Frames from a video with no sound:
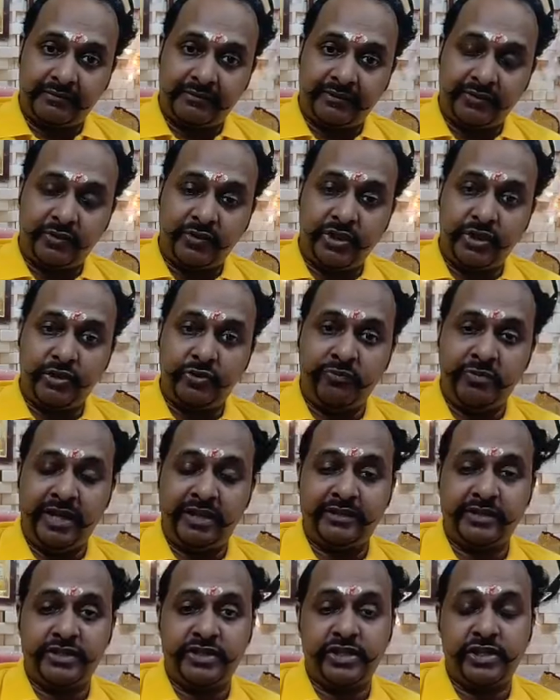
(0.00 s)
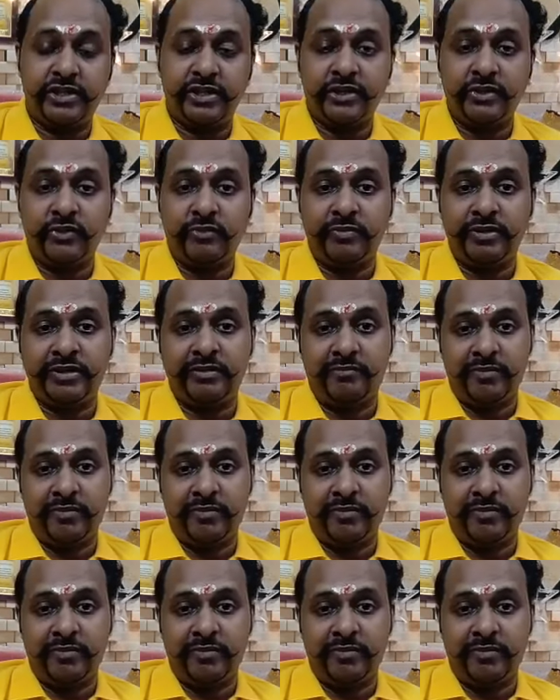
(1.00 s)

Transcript: you need to make the children to be the